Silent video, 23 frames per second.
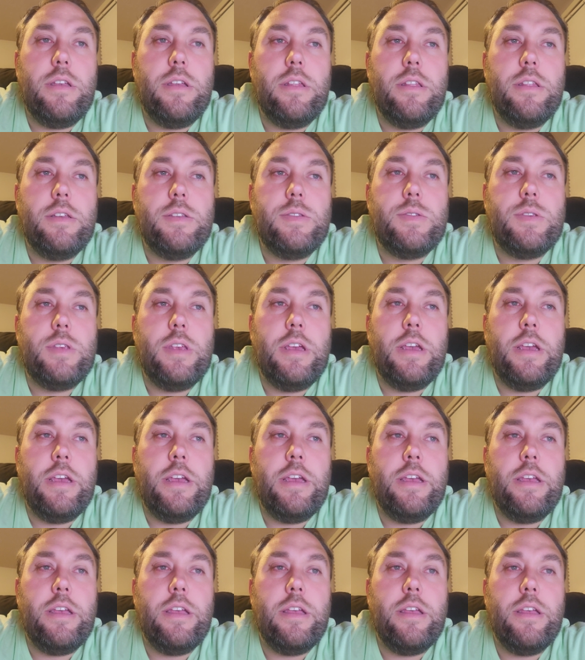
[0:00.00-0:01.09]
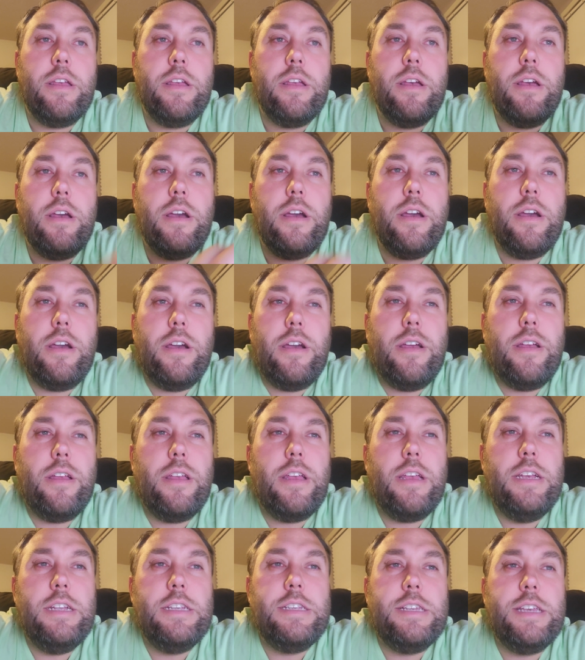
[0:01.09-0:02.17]
They say
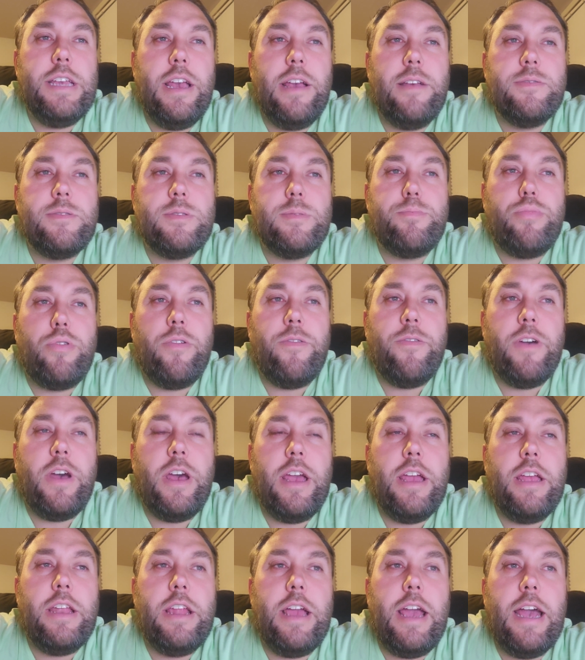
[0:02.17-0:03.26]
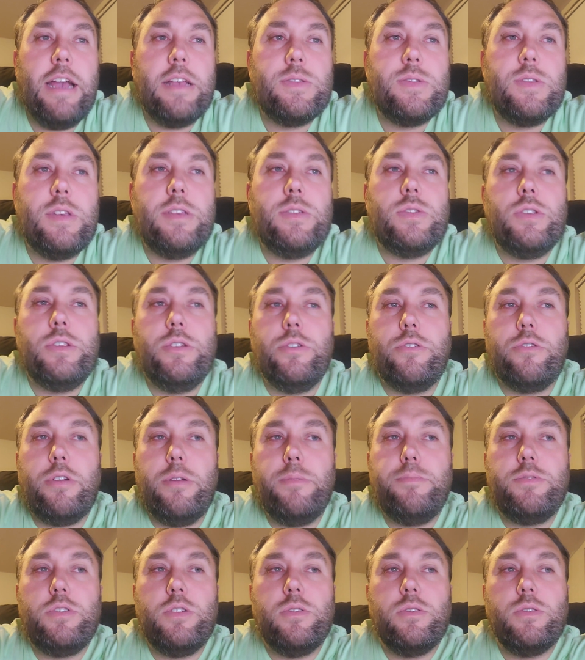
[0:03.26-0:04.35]
ETFs provide access to
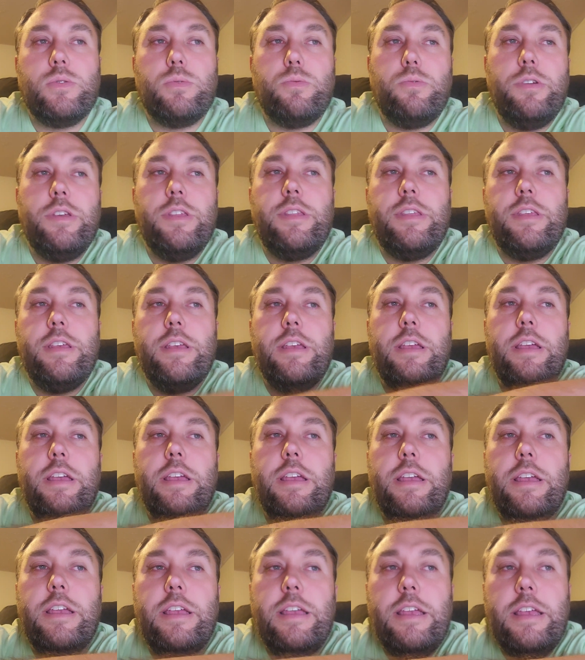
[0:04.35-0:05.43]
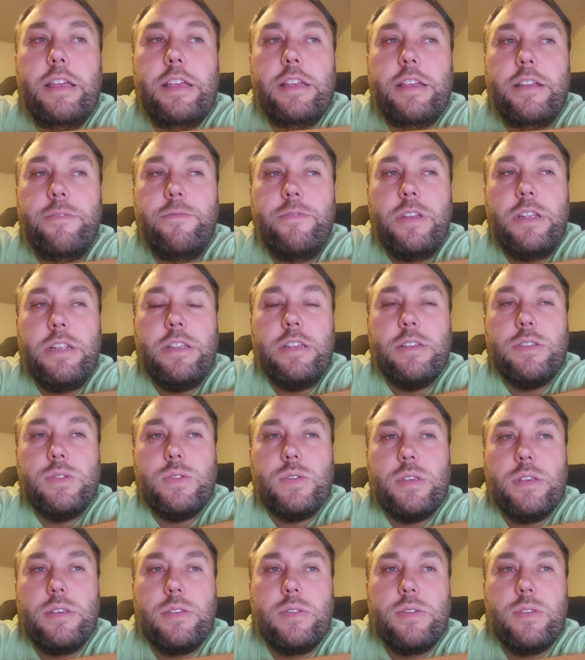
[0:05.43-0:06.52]
cryptos with
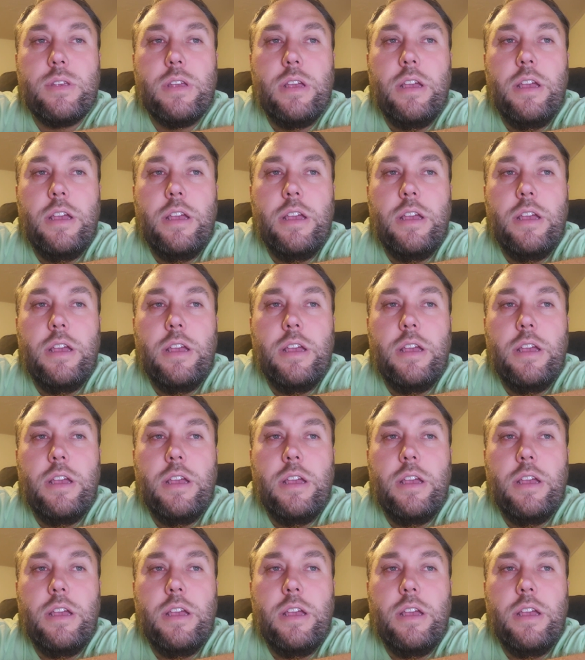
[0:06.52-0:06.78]
inconveniences.